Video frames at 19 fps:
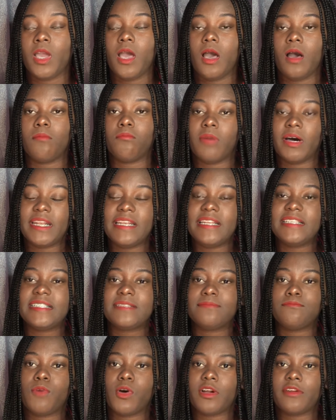Body
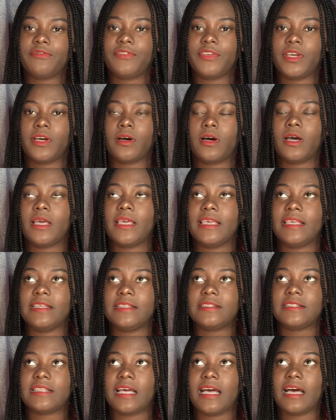dysmorphia
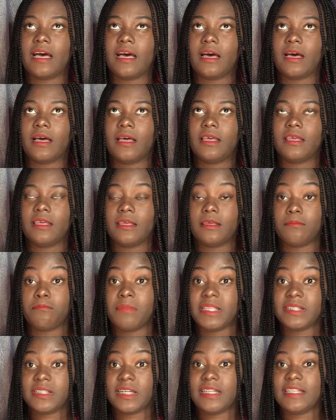is a
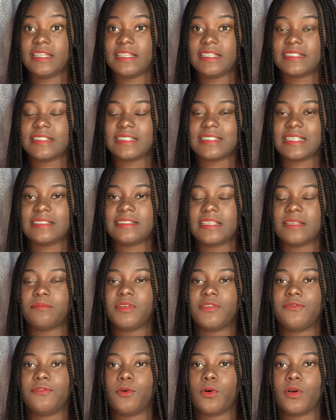mental illness, as I said
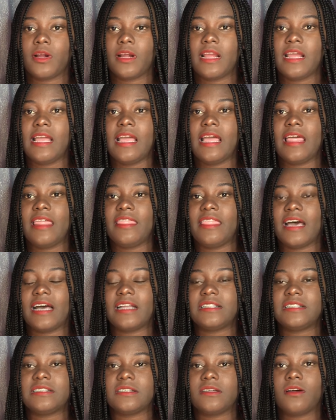before,
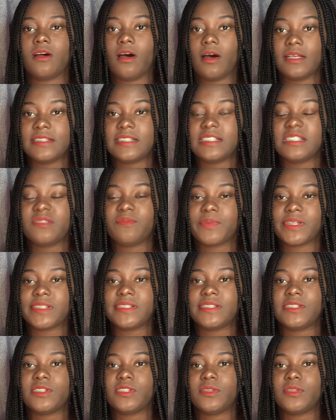that causes persons to